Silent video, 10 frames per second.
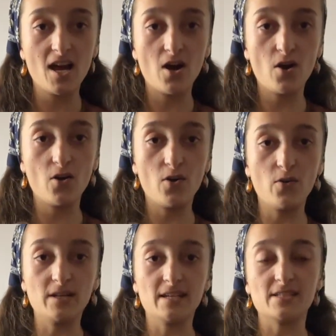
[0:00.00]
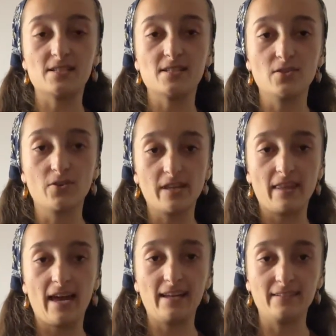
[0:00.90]
Oh, it is. Look at
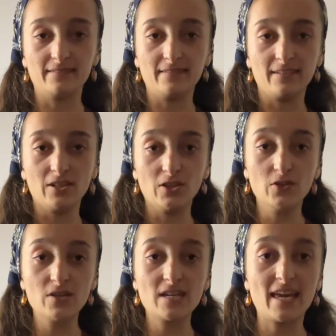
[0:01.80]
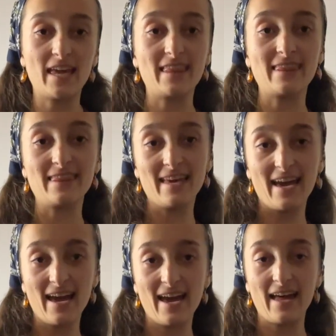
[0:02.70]
that. Look at
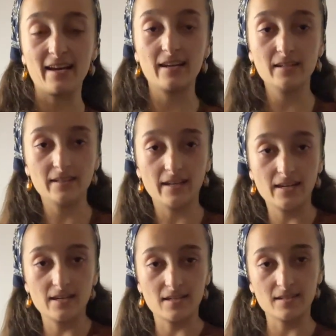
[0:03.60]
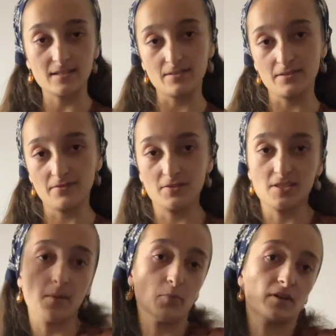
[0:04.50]
that. I kind of like it even
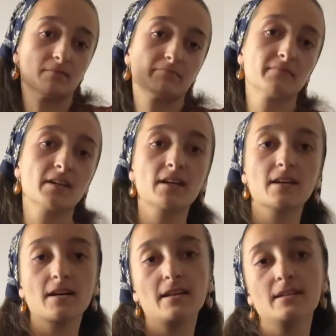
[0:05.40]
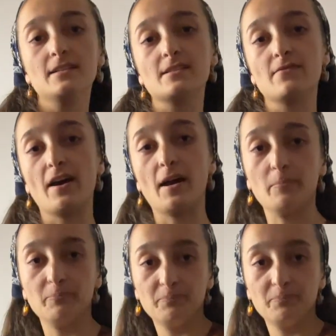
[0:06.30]
separate. Kind of is a vibe.